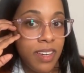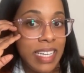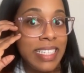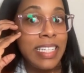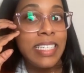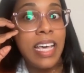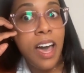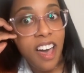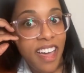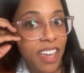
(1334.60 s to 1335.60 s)

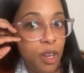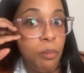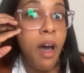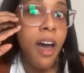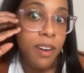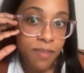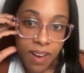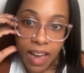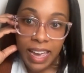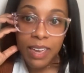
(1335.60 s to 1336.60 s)
Design,
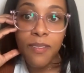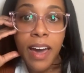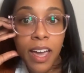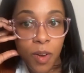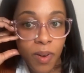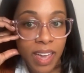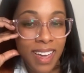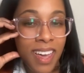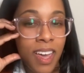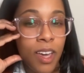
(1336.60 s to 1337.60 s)
modify,
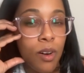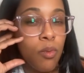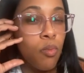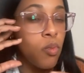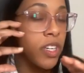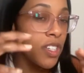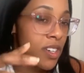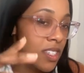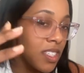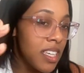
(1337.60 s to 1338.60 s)
evaluate. When
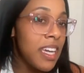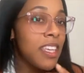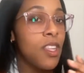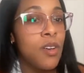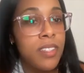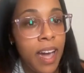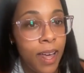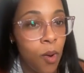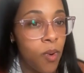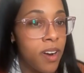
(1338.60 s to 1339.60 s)
you're seeing those
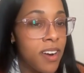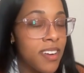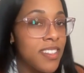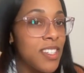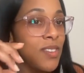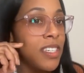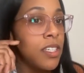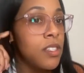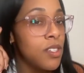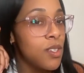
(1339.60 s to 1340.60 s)
kind of words, you
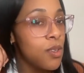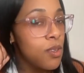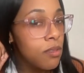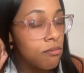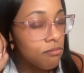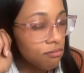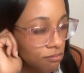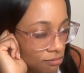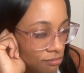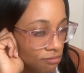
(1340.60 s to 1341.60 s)
need to
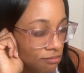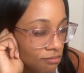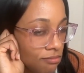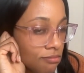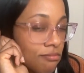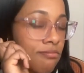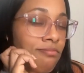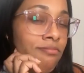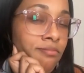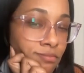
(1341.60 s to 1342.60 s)

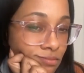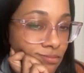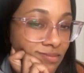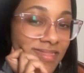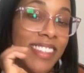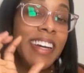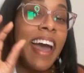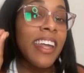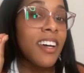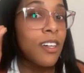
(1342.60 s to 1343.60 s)

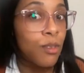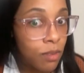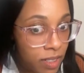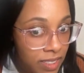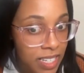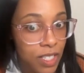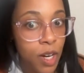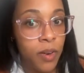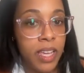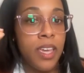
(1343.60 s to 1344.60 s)
kind of really
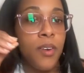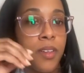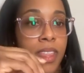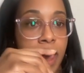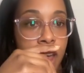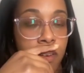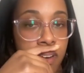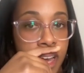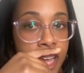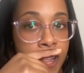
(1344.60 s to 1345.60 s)
zone in on that,
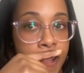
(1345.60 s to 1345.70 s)
right?